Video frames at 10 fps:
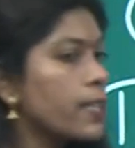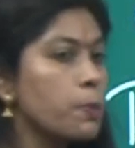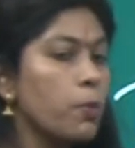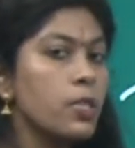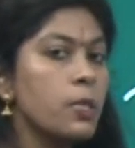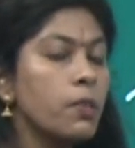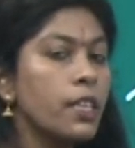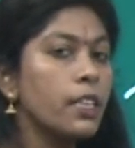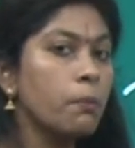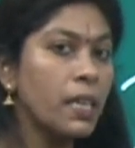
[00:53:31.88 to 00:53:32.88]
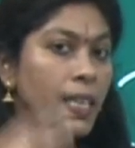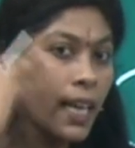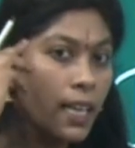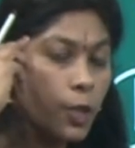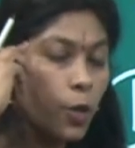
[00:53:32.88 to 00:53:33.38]
responsibility in the
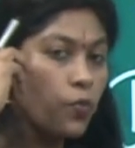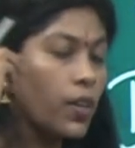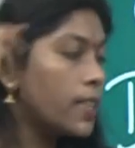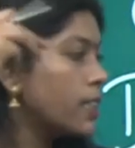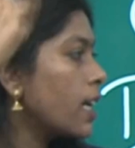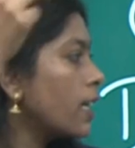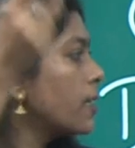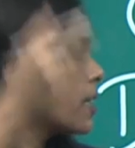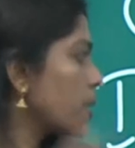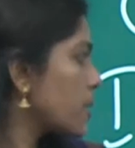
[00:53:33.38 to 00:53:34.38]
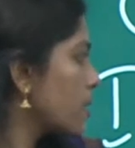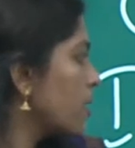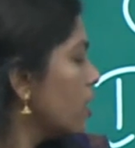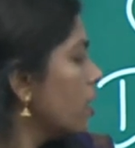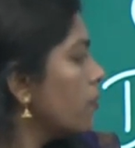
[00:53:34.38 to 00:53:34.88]
mentality of other countries,
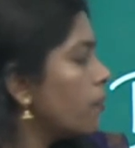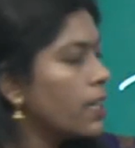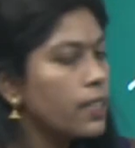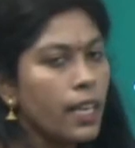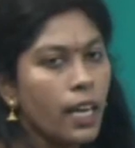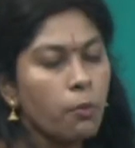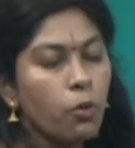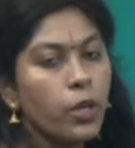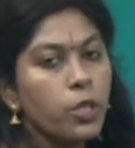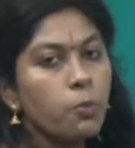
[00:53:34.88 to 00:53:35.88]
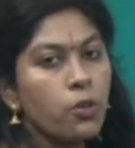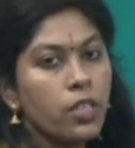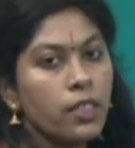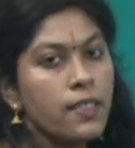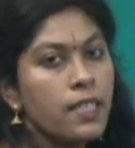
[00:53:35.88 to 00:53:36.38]
where they are going to
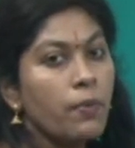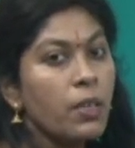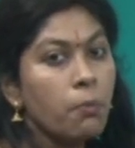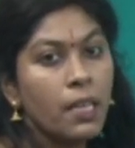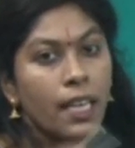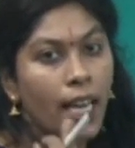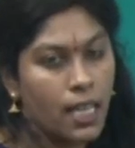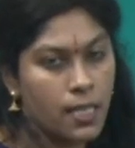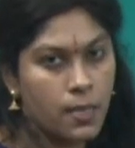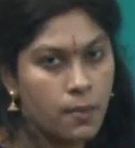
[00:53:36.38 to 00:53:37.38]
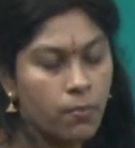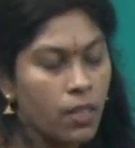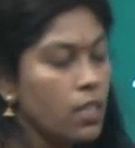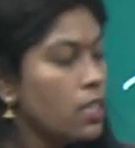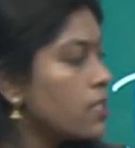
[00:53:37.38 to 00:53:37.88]
protect the 7 big cats.
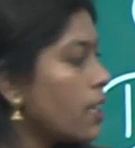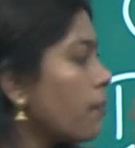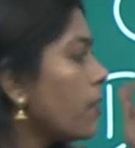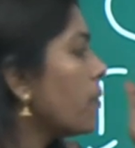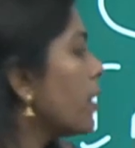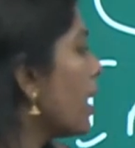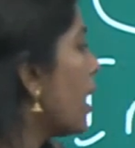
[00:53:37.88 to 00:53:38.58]
Same way we